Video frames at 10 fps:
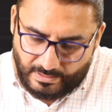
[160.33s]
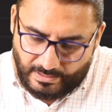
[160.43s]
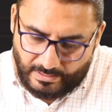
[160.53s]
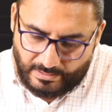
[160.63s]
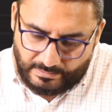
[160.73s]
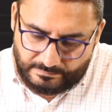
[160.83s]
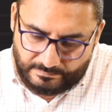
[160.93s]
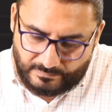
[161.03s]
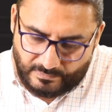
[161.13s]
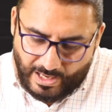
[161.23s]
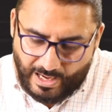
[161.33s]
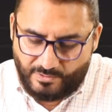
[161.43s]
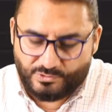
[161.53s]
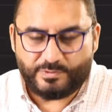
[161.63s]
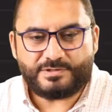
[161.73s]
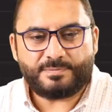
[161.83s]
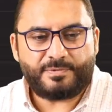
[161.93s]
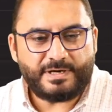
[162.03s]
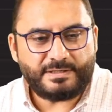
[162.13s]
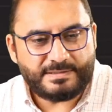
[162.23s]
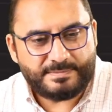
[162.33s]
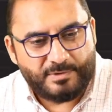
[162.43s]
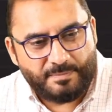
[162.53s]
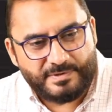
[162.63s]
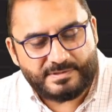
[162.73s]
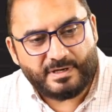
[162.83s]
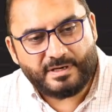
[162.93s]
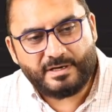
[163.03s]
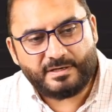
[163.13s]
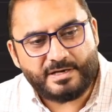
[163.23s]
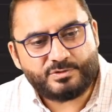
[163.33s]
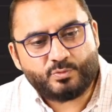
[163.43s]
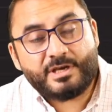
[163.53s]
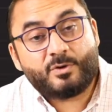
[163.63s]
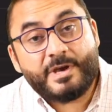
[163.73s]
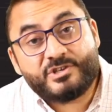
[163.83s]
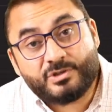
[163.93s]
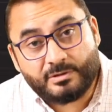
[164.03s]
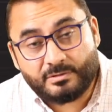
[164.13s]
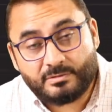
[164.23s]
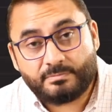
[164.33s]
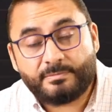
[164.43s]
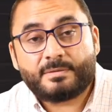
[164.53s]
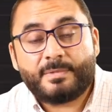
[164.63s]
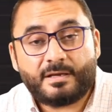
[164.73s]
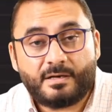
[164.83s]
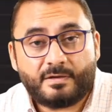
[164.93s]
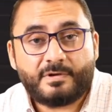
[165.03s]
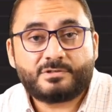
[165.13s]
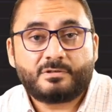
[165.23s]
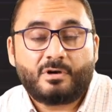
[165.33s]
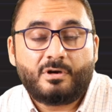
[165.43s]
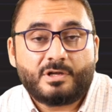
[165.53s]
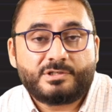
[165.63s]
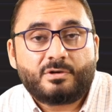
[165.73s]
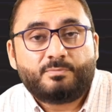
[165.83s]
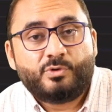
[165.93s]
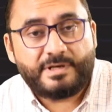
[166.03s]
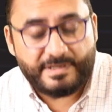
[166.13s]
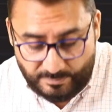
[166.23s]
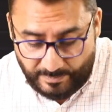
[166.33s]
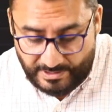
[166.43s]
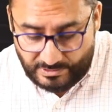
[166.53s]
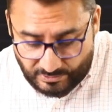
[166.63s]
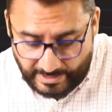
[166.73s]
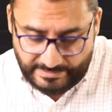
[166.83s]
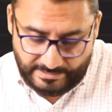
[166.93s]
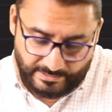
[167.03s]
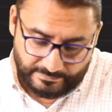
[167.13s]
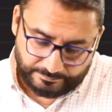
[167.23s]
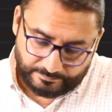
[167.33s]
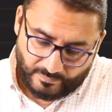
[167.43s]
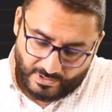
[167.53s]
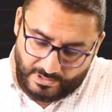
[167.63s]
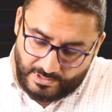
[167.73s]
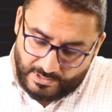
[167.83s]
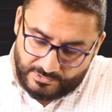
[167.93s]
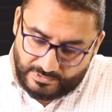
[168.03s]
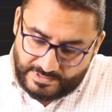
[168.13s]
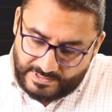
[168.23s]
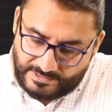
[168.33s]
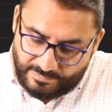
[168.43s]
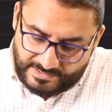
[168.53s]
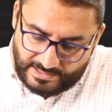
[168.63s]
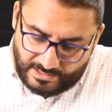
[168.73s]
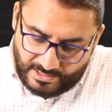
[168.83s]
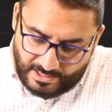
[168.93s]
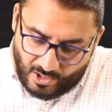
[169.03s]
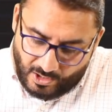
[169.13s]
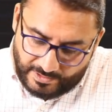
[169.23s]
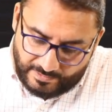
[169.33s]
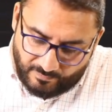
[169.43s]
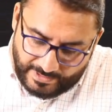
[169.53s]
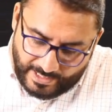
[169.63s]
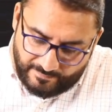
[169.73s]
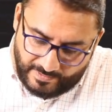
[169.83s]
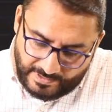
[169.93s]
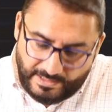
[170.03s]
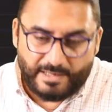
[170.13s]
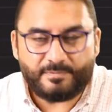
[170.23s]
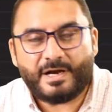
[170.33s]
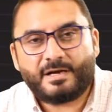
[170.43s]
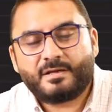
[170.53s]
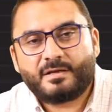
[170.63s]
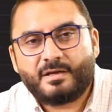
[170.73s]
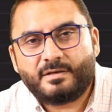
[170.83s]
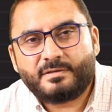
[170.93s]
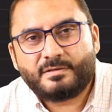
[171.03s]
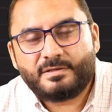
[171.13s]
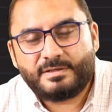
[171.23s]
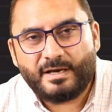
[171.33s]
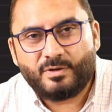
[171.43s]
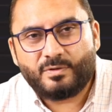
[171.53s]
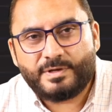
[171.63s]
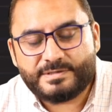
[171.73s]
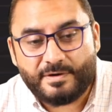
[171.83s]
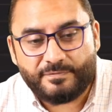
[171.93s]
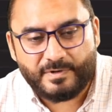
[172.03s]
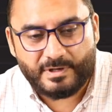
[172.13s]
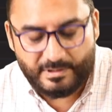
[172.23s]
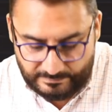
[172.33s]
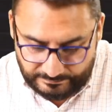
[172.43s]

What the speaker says: how to interpret this proper circuit into equation, mathematical equation or logic or Boolean expression. So let's see. So this is basically OR gate. Whatever that I'm writing in yellow is rough work.